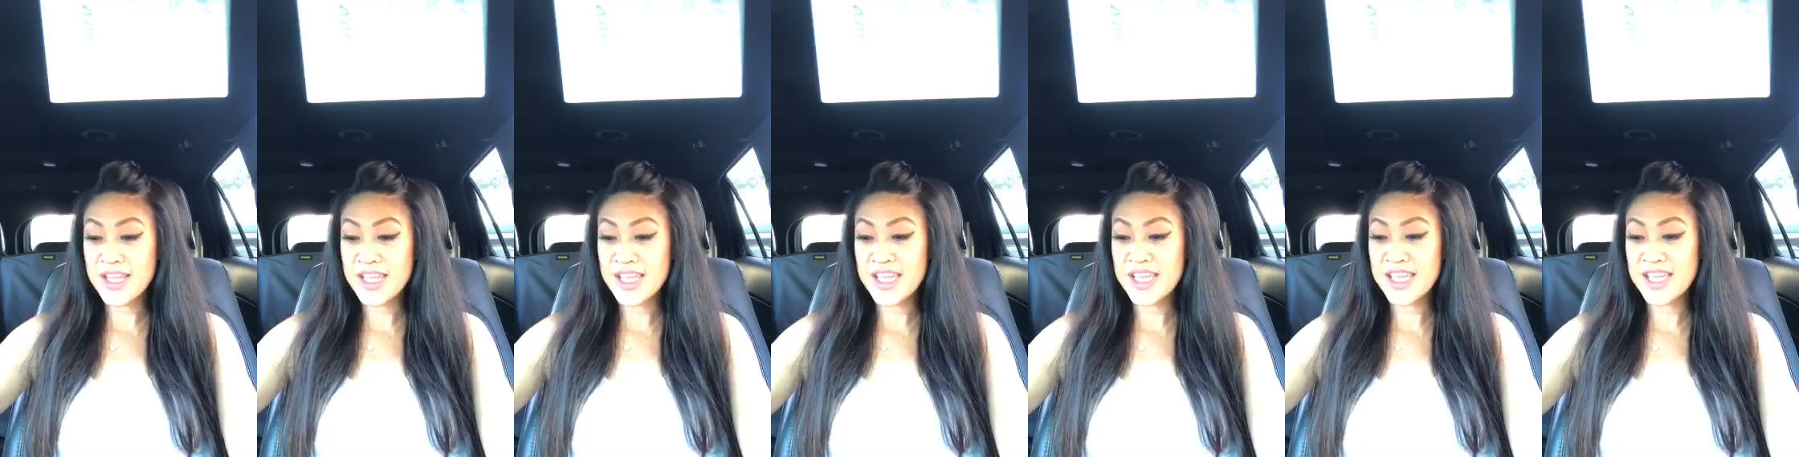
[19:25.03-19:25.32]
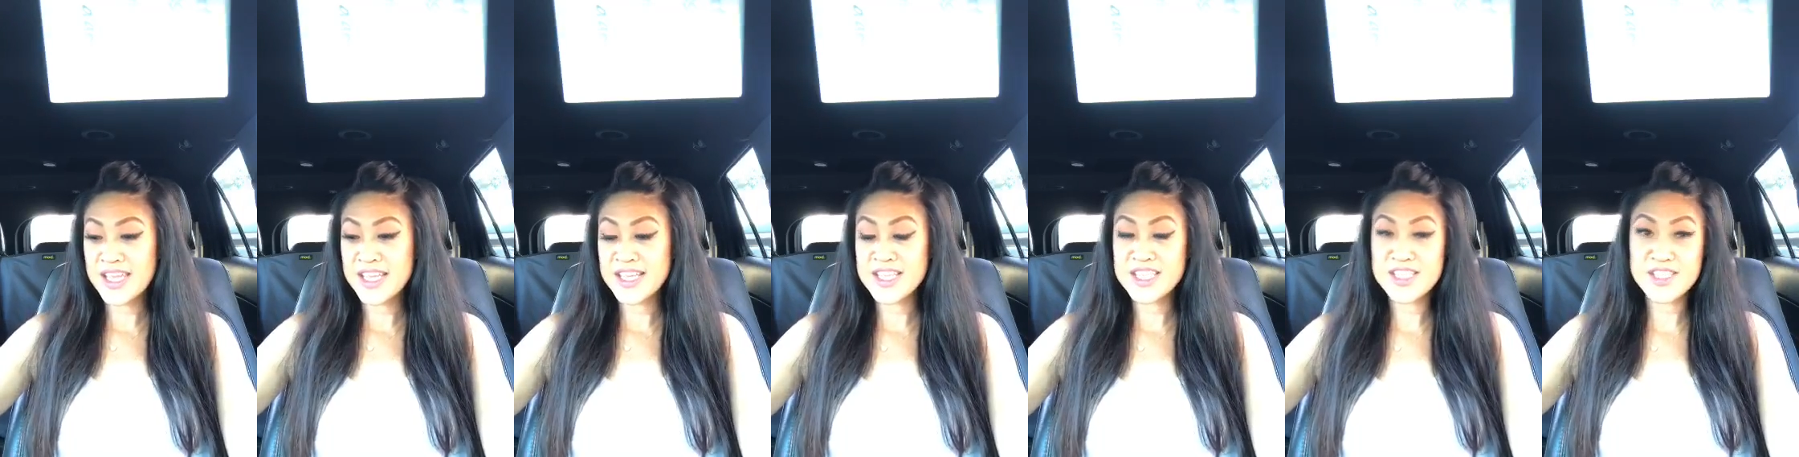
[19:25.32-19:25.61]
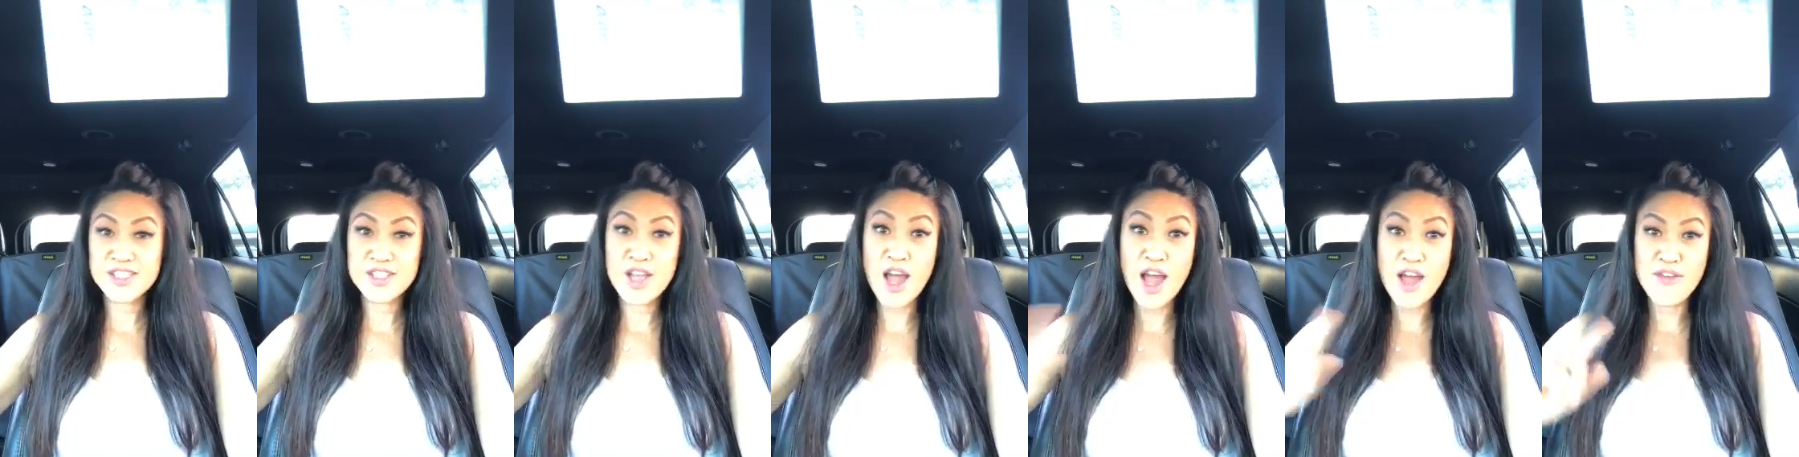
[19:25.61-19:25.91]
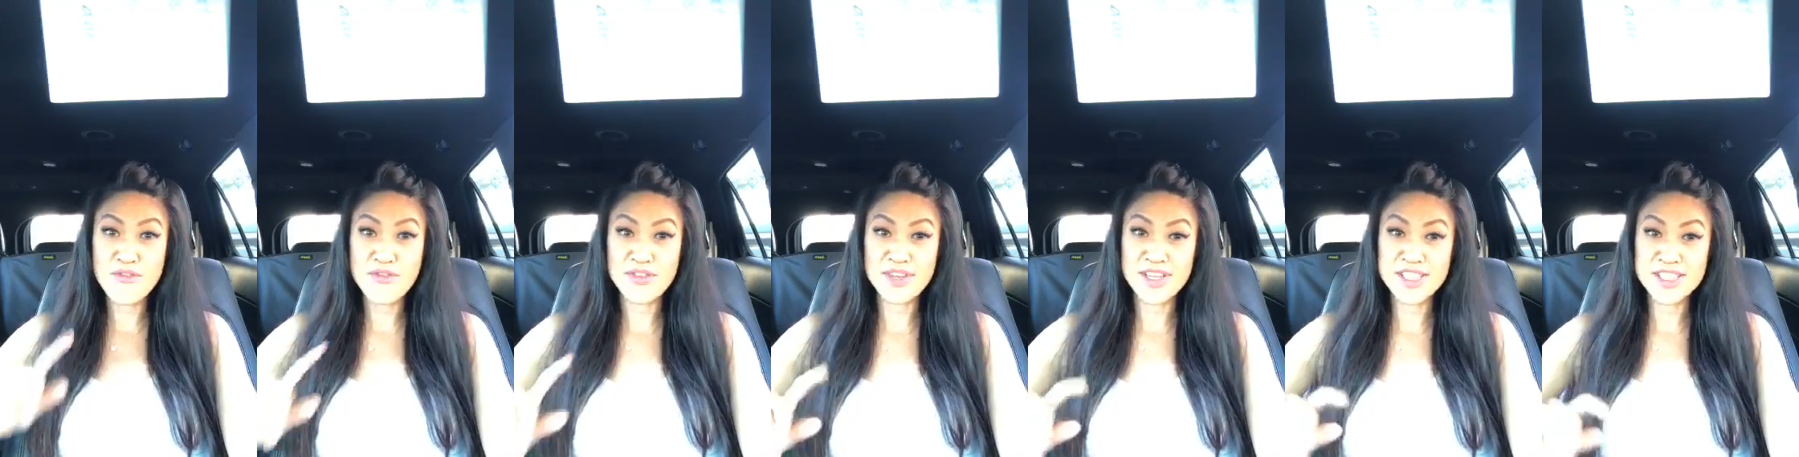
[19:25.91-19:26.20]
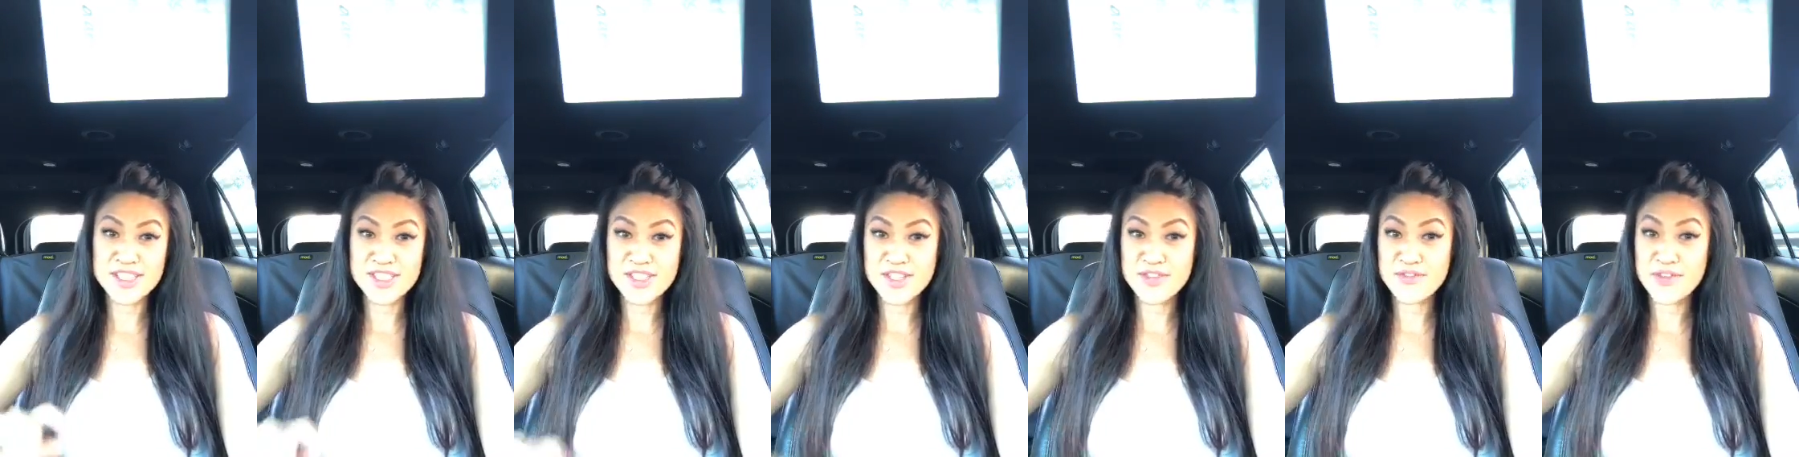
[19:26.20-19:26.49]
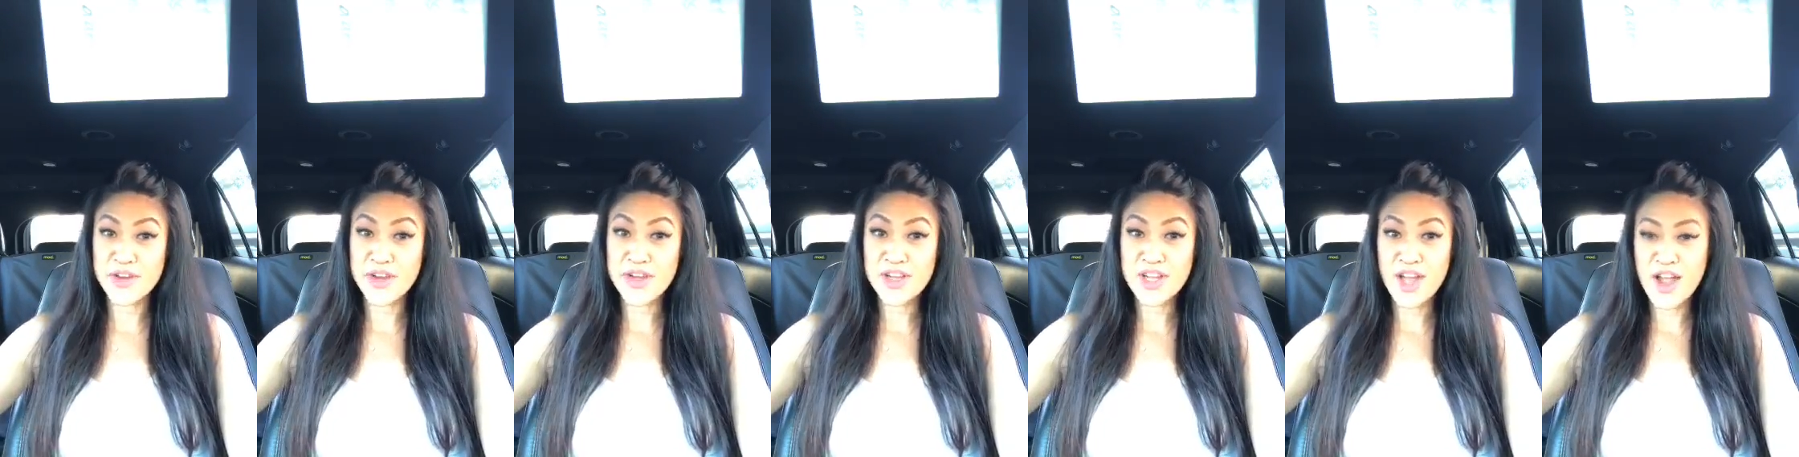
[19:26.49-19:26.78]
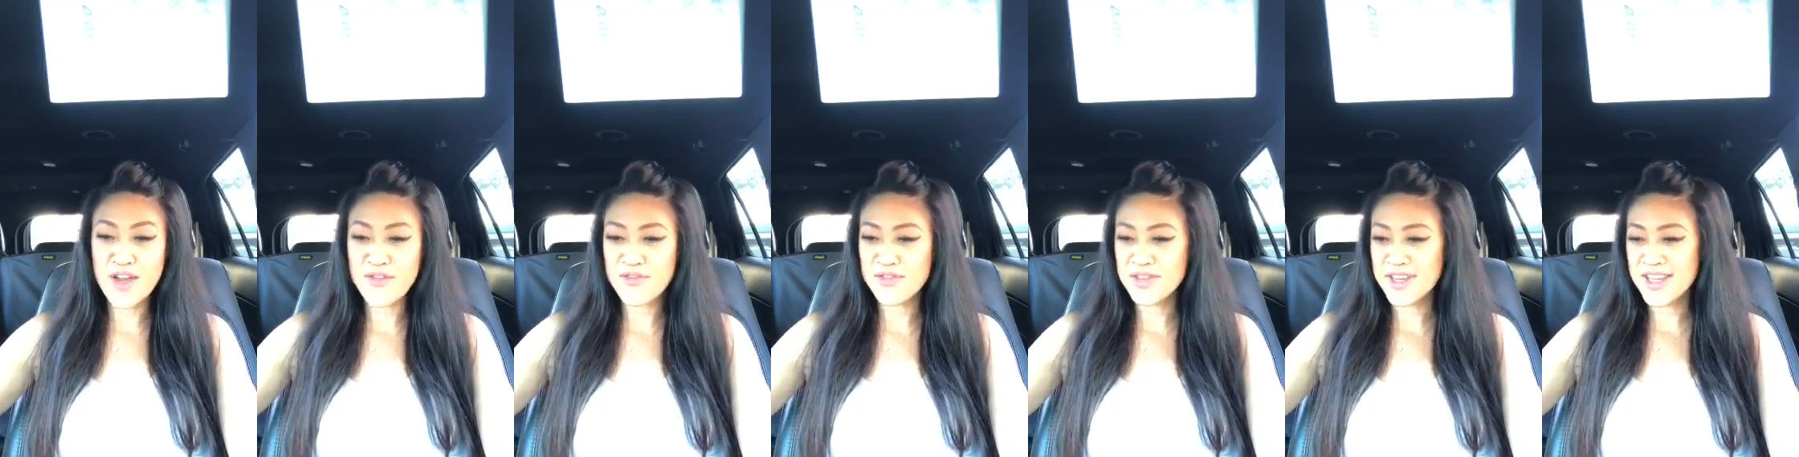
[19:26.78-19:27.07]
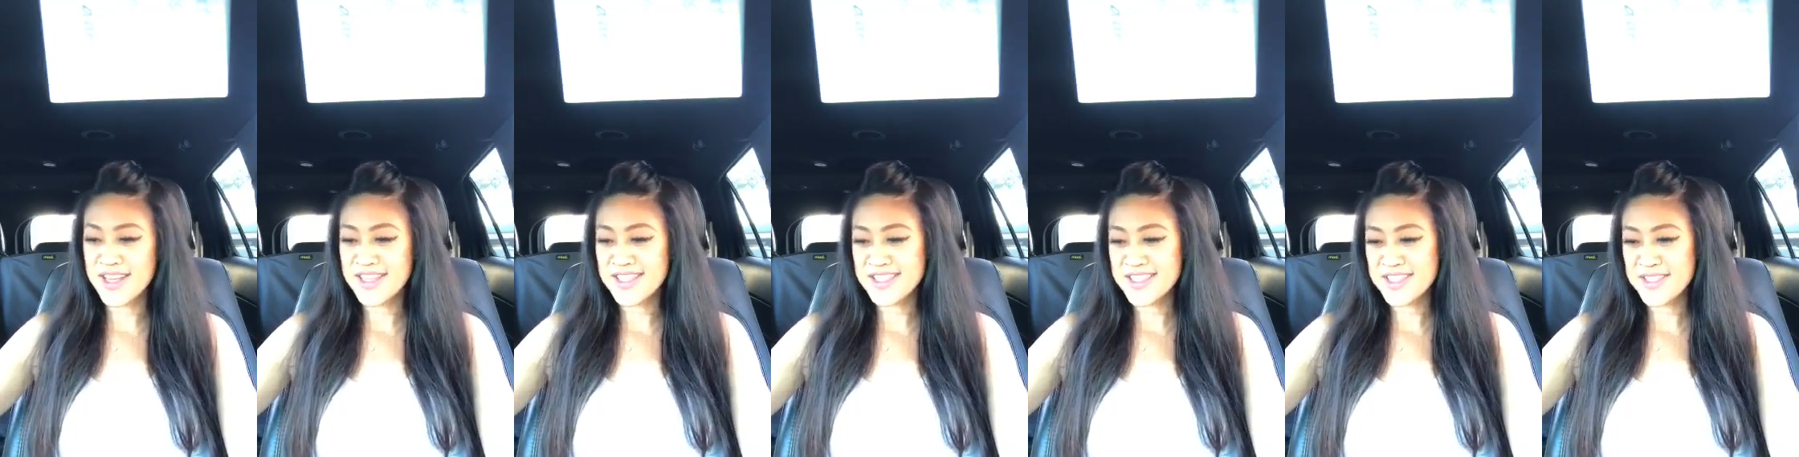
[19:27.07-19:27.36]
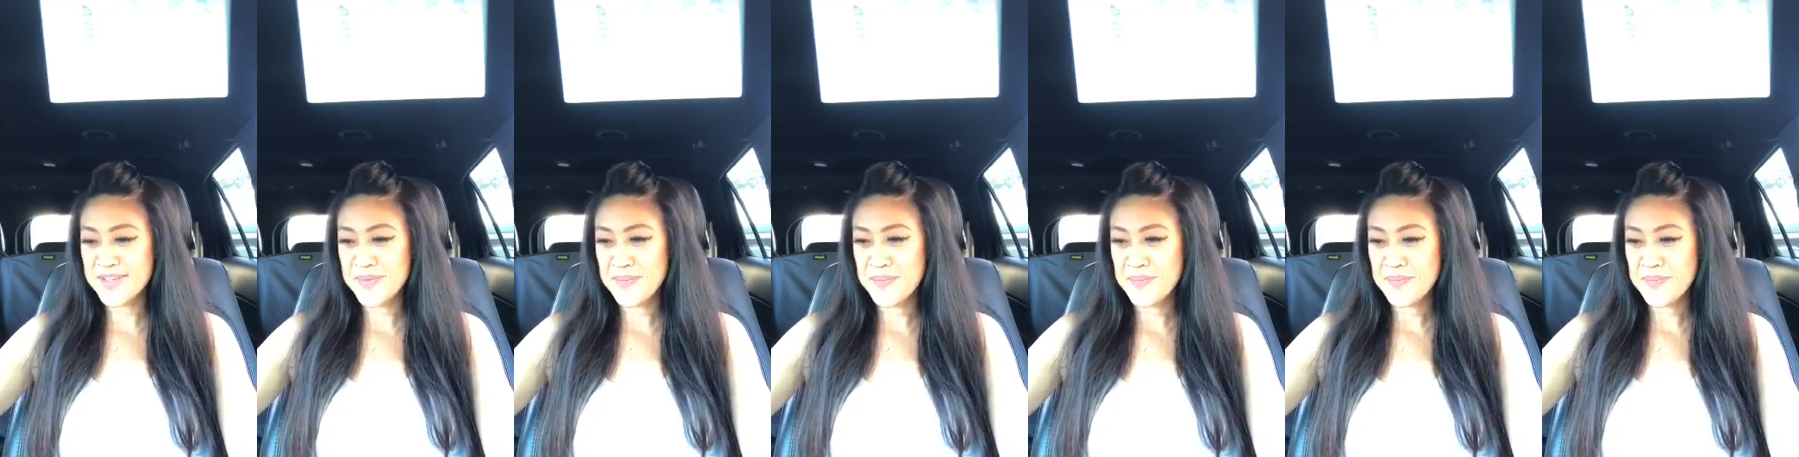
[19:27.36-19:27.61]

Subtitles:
is confidence. You're very confident.